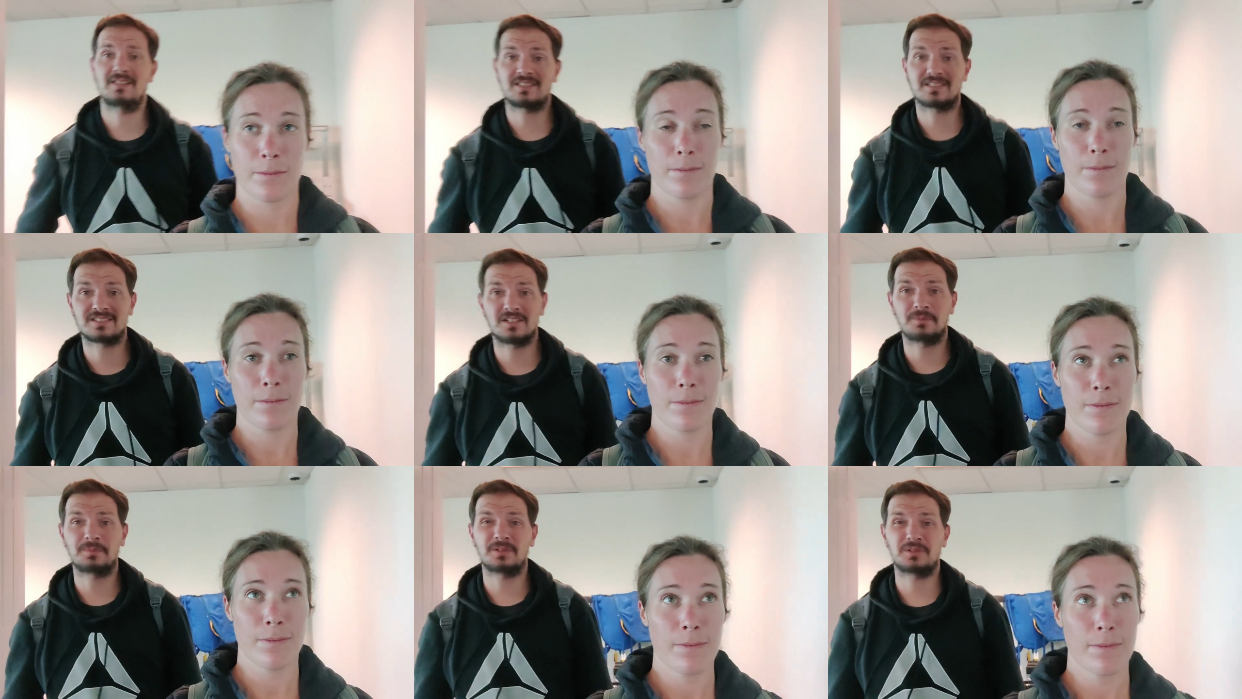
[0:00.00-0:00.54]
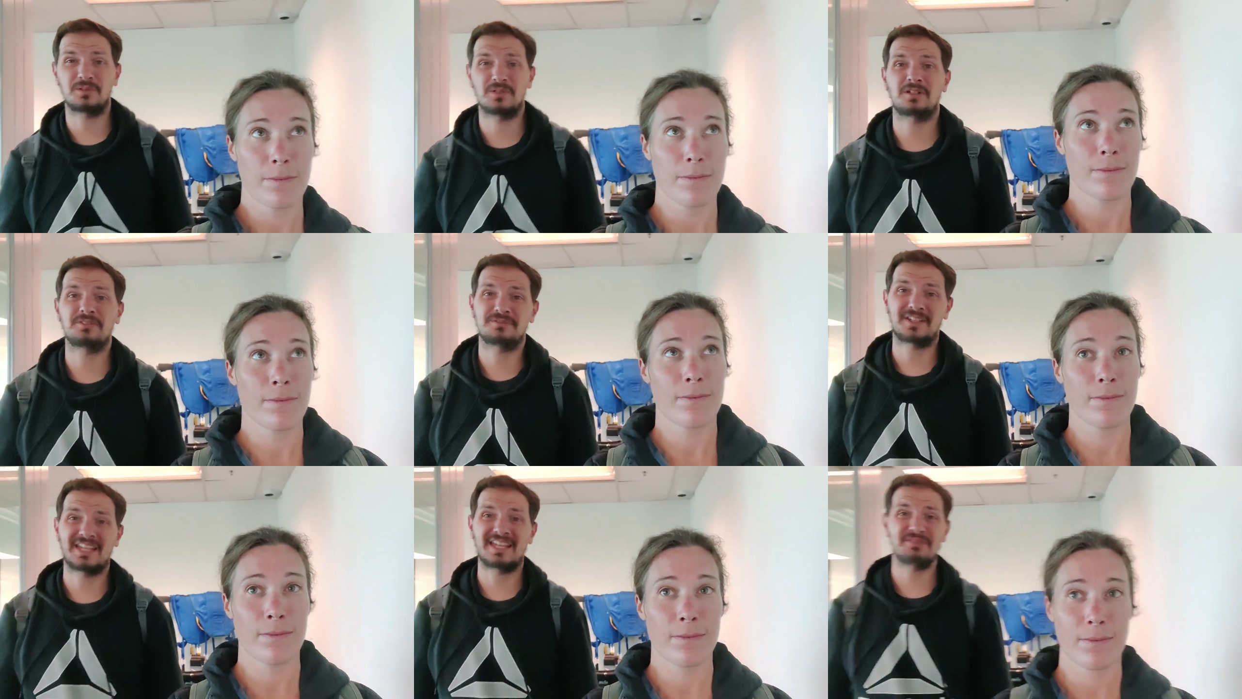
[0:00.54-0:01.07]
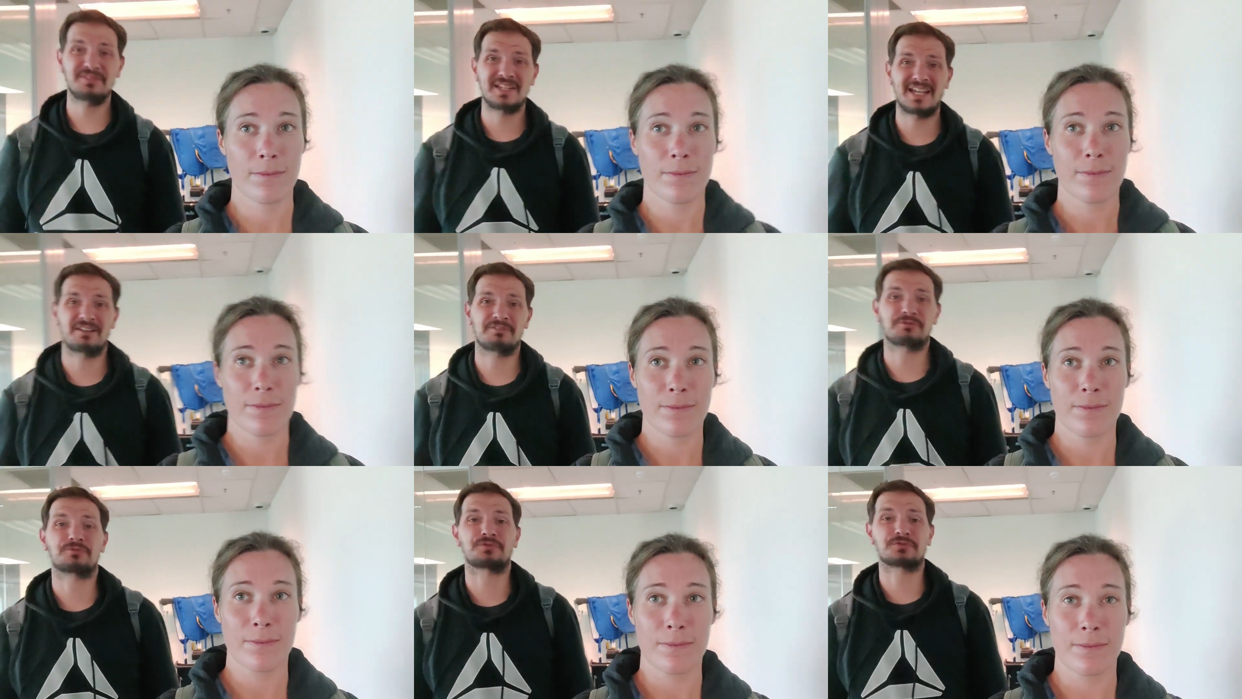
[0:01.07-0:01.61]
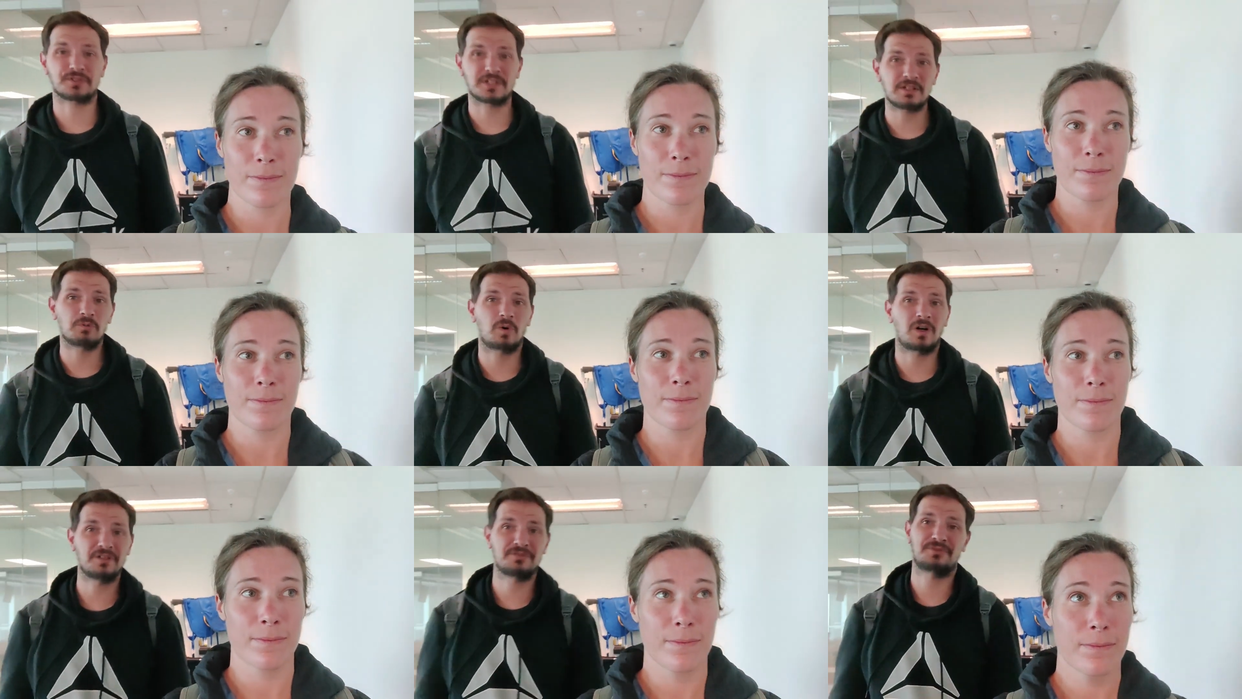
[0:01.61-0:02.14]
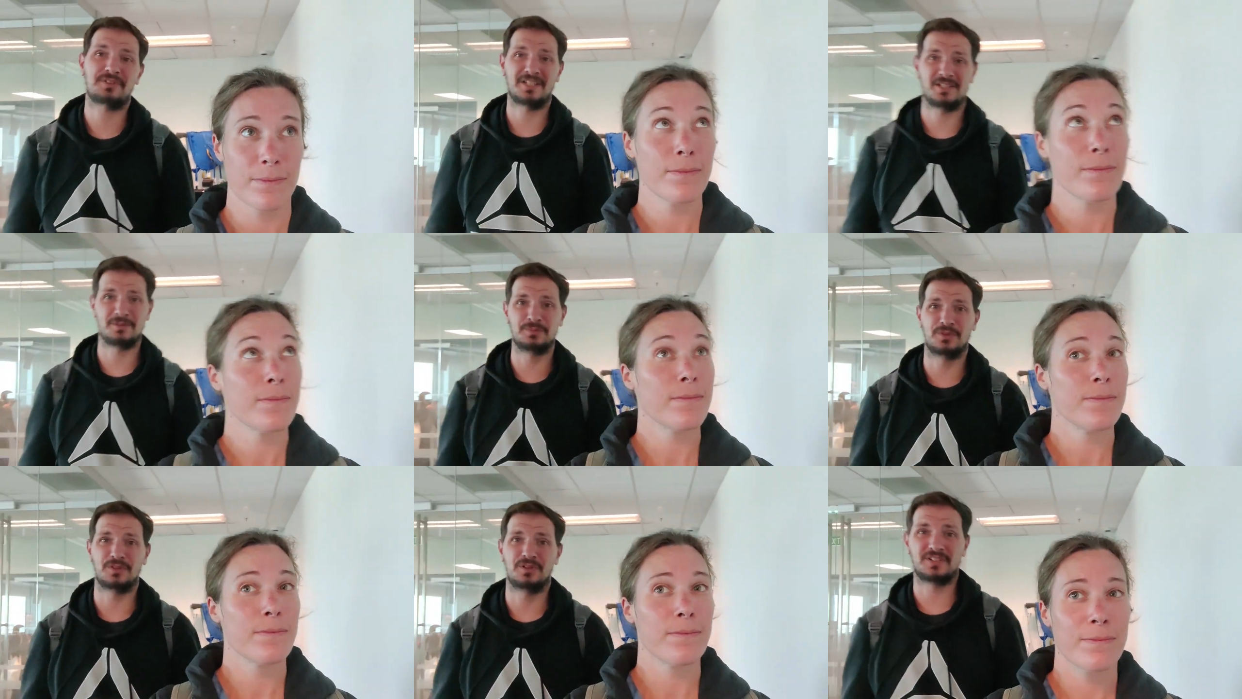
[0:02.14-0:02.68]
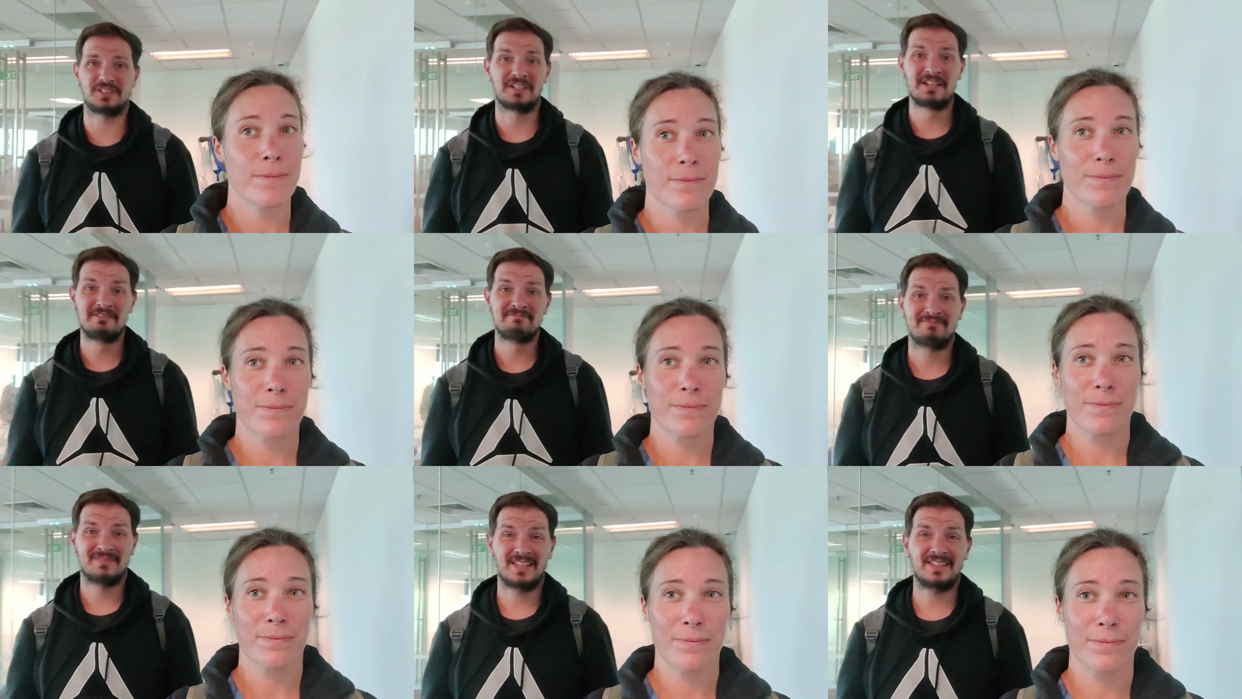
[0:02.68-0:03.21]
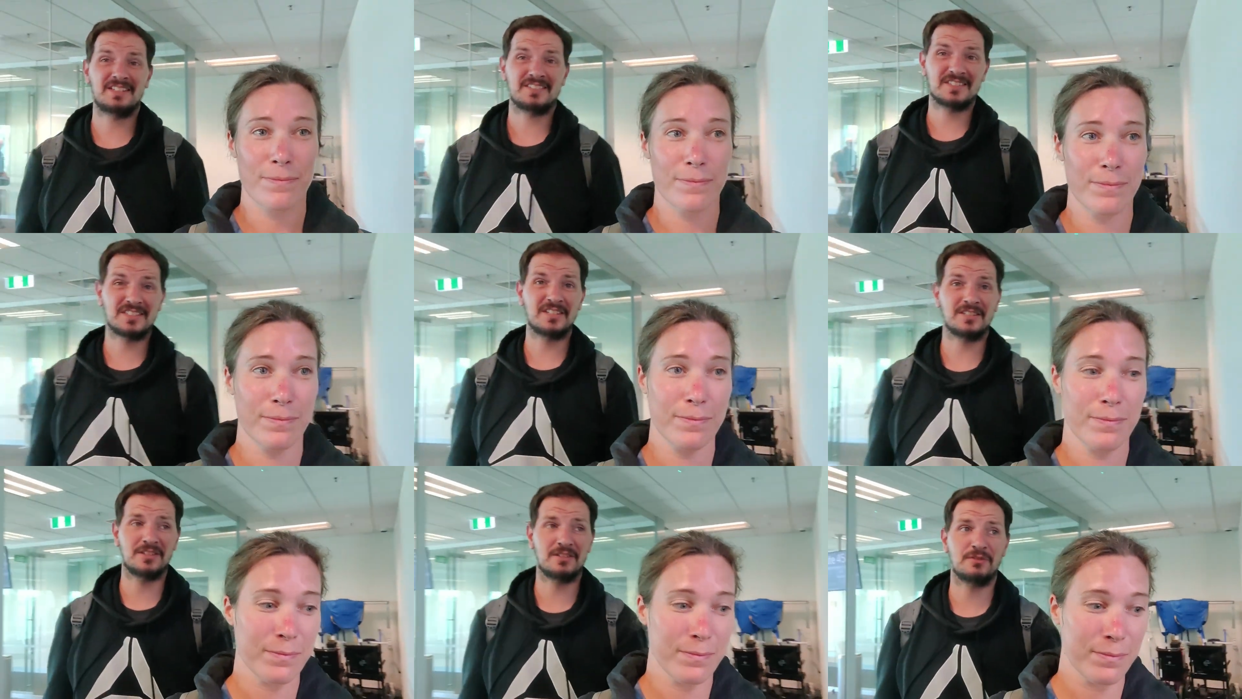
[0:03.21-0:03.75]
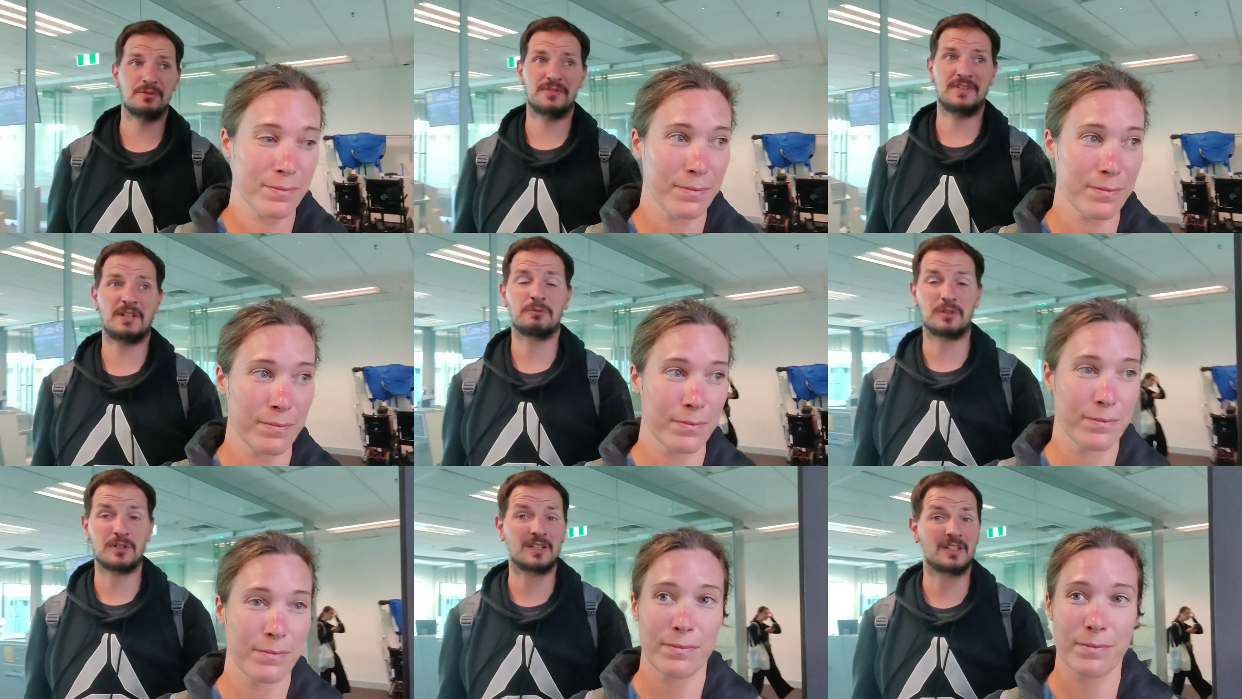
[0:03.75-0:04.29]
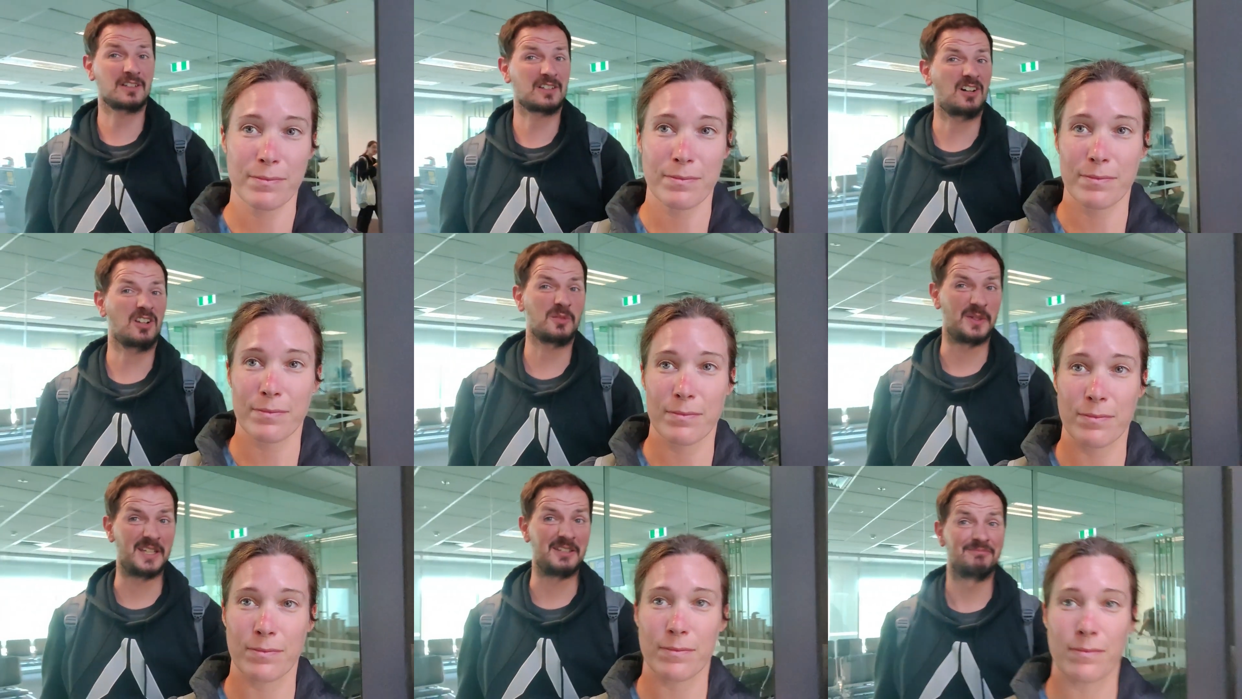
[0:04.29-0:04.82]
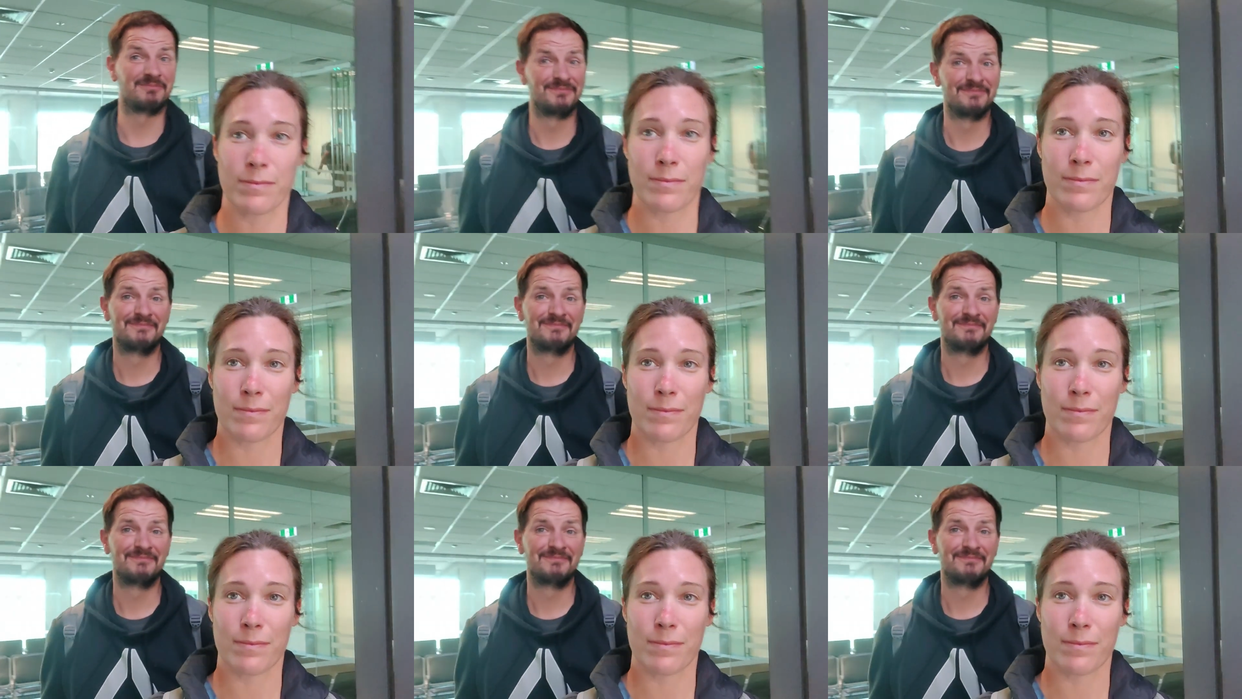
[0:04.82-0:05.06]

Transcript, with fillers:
Speaker 1: And to top it all off, they even had free Wi-Fi on board. And this is considered without we're in the economy.